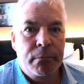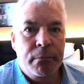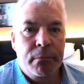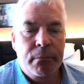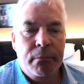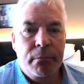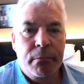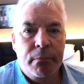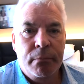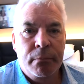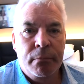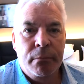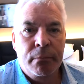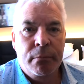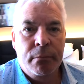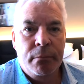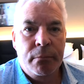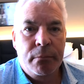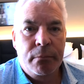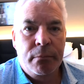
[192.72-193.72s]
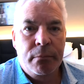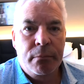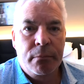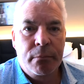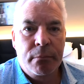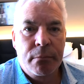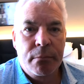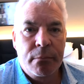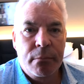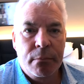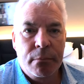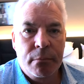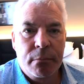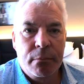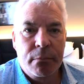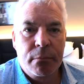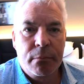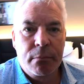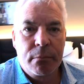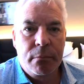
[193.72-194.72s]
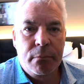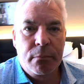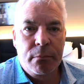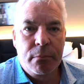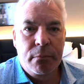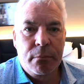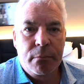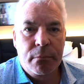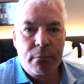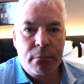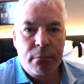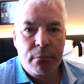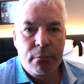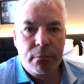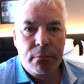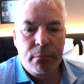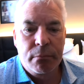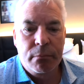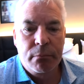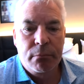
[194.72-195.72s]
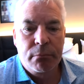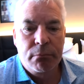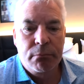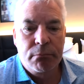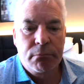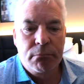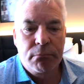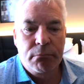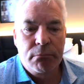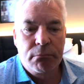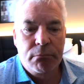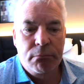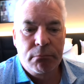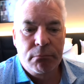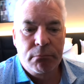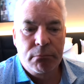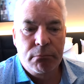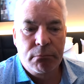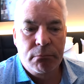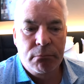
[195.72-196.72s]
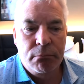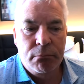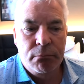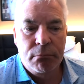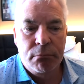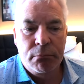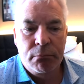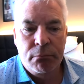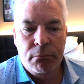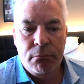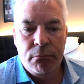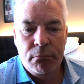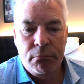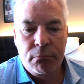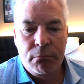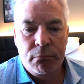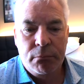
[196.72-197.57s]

(silent)